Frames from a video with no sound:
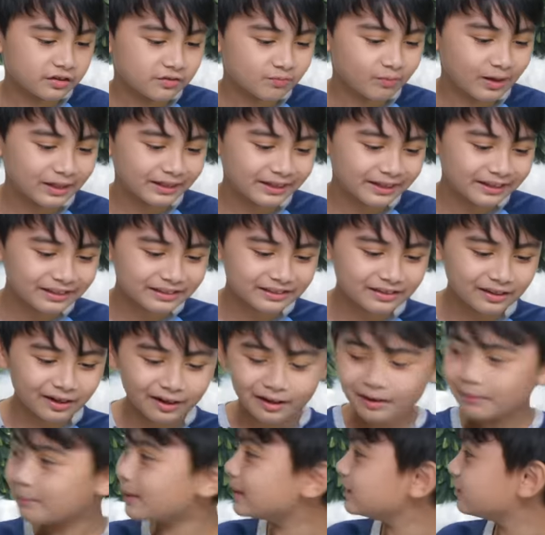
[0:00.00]
This white thing is
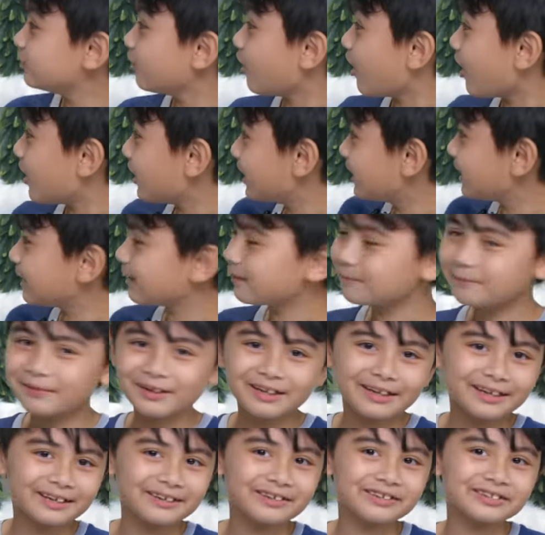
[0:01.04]
not on my drawing,
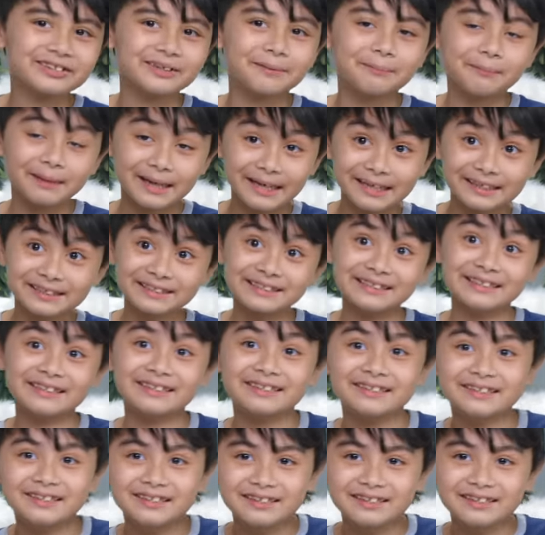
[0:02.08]
but it looks amazing.